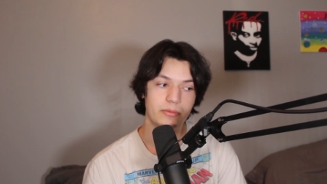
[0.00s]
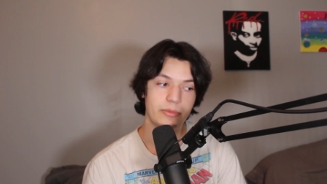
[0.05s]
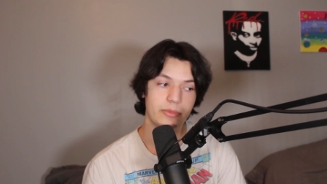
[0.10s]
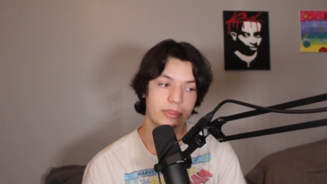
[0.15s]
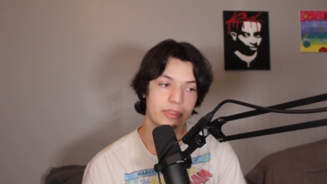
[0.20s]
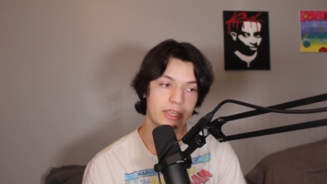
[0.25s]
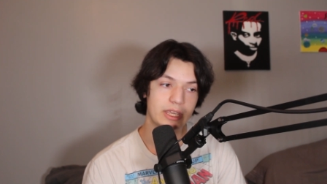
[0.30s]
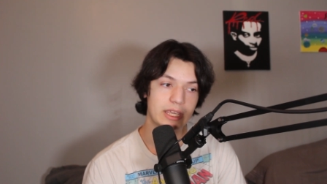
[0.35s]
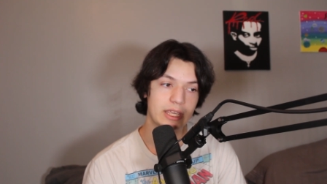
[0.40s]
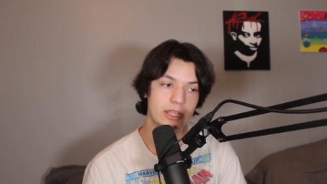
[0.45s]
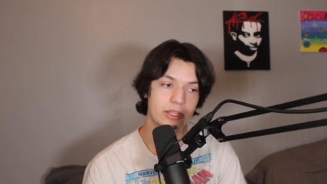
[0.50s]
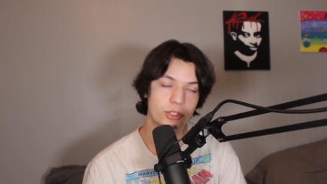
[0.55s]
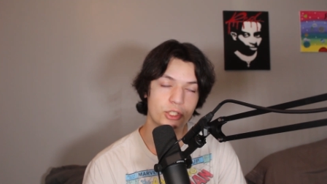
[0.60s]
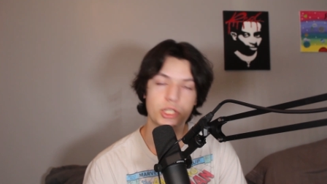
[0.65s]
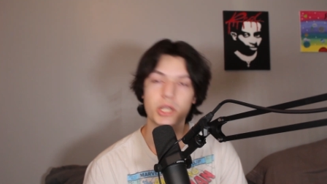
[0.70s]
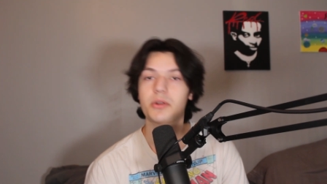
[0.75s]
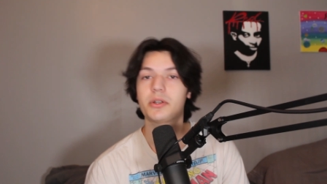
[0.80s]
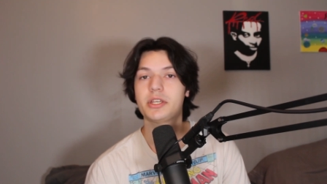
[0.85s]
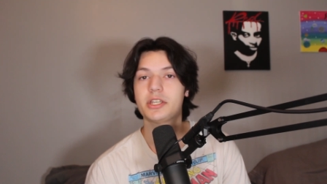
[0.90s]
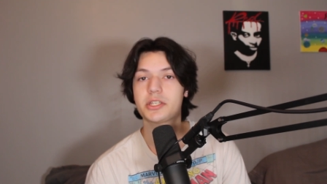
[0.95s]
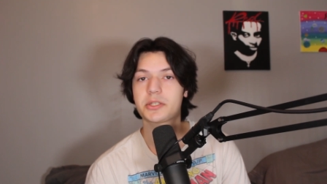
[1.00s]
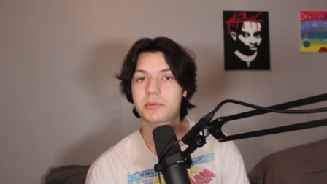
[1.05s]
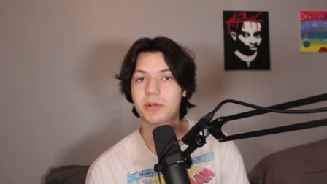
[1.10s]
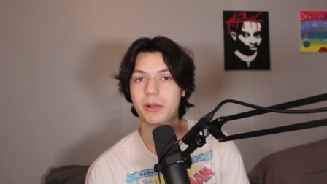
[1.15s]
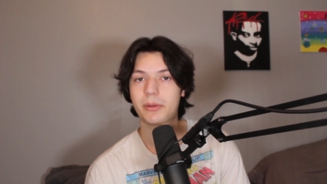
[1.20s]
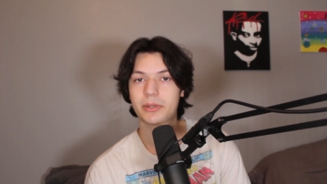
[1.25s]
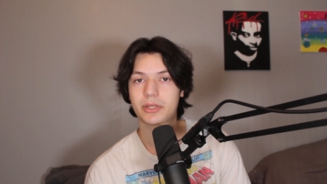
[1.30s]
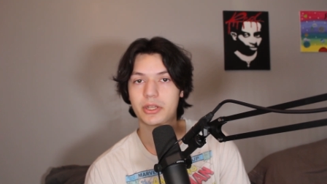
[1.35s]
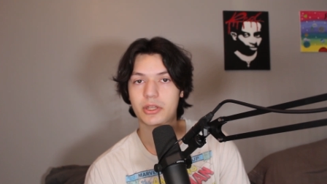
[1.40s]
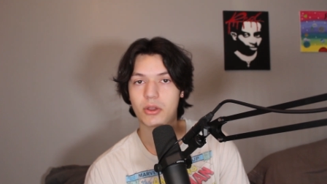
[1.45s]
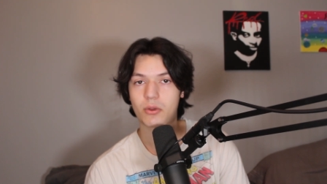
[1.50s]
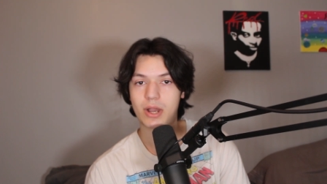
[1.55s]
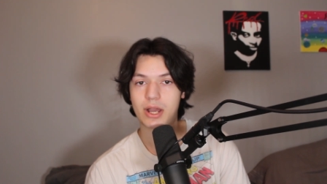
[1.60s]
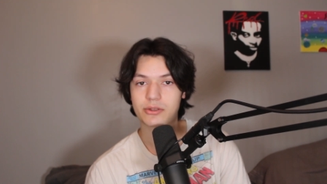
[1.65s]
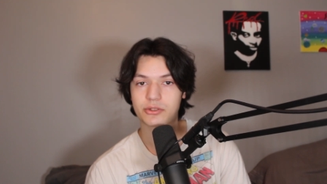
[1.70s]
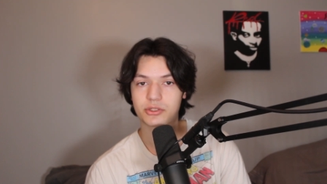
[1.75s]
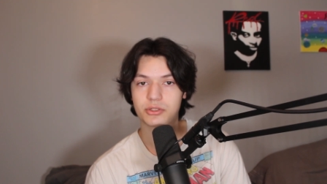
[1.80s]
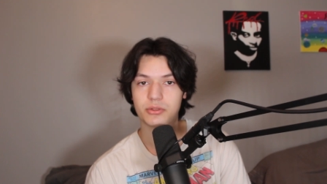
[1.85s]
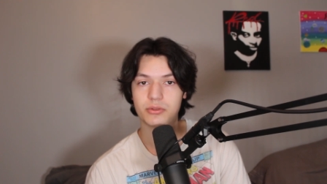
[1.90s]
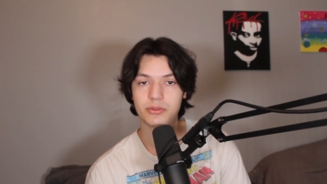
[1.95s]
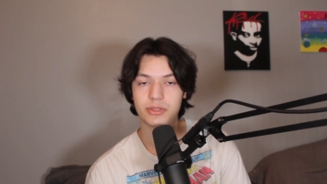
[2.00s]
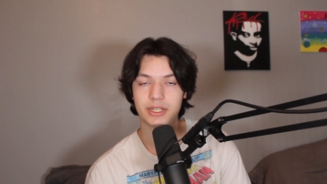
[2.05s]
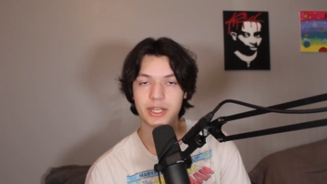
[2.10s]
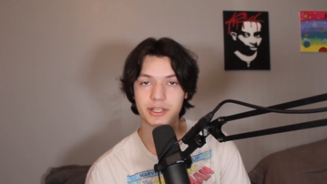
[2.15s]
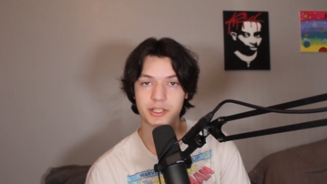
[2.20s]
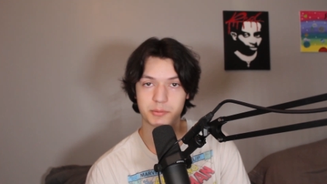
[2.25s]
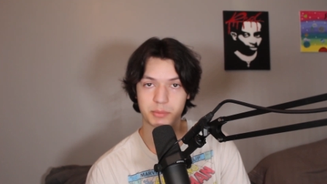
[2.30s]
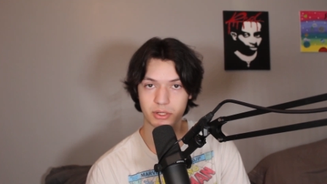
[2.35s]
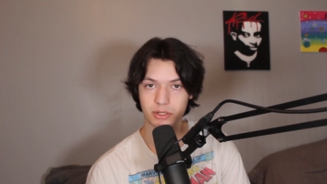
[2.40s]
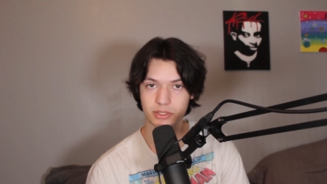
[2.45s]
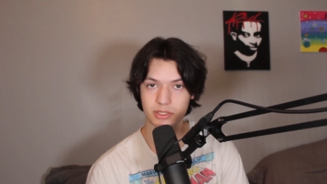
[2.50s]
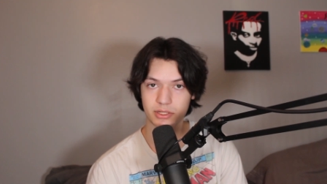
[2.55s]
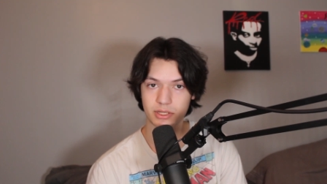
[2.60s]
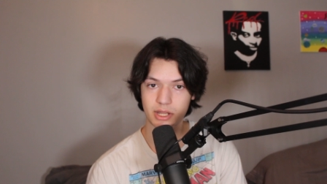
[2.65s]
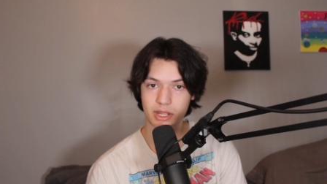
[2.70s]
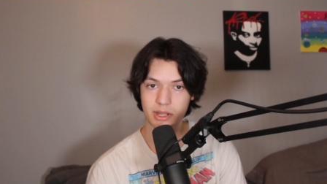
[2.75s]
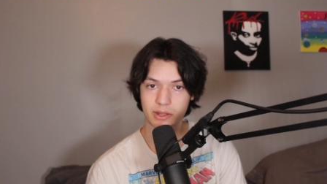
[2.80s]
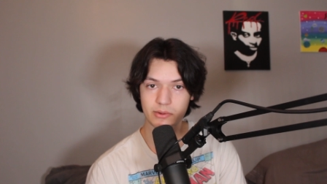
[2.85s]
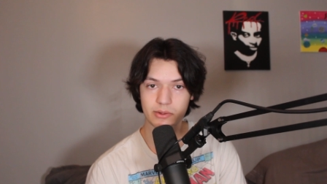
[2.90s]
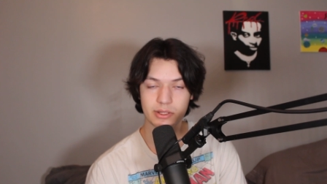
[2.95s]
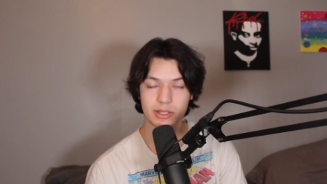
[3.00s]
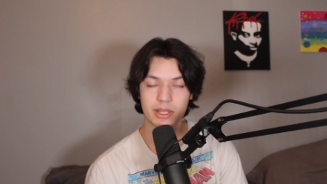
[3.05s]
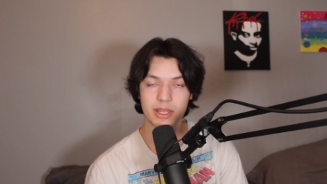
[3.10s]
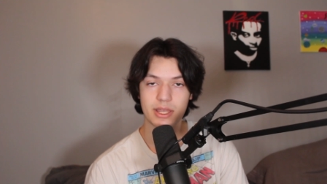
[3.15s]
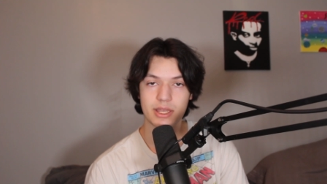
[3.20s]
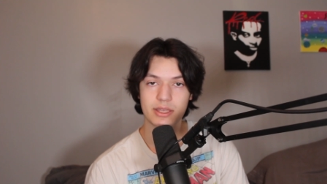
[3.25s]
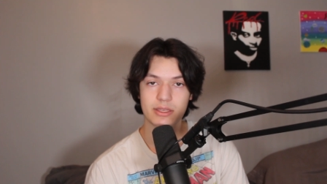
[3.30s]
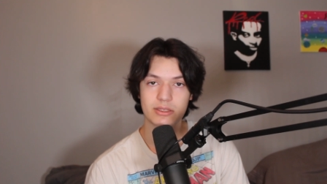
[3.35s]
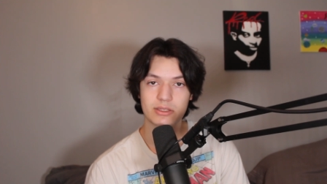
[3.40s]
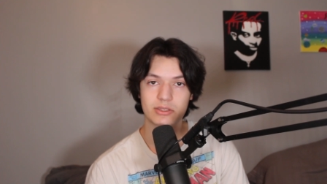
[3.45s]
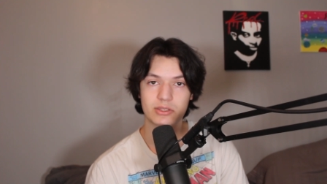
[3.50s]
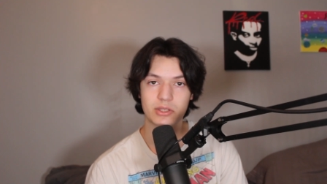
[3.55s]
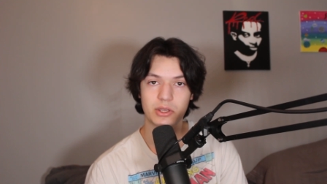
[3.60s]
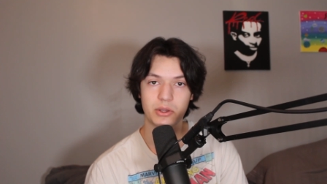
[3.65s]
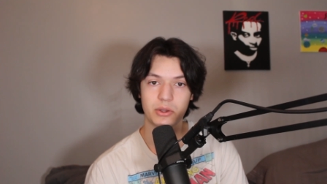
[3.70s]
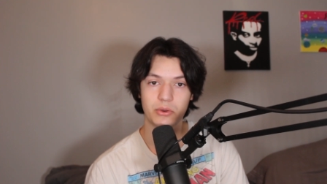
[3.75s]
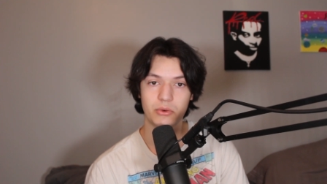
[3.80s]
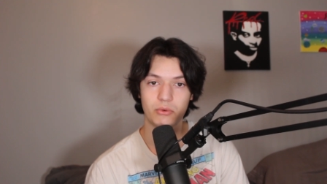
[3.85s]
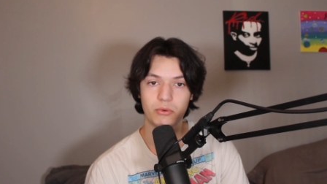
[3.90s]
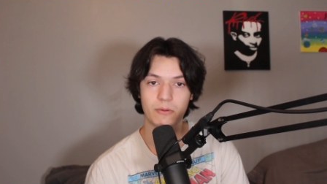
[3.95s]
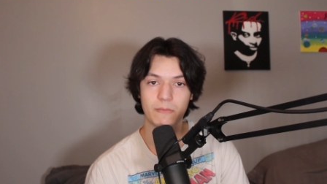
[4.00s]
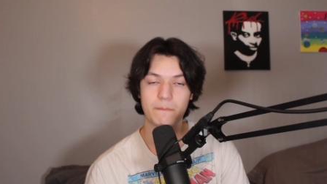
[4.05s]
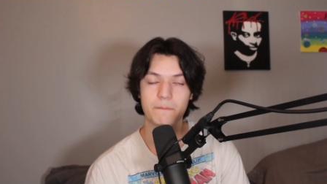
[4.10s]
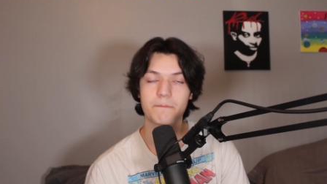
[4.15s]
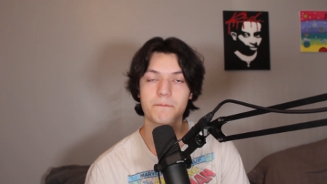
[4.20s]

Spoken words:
The Chioni is probably going to go out to the next person now. So,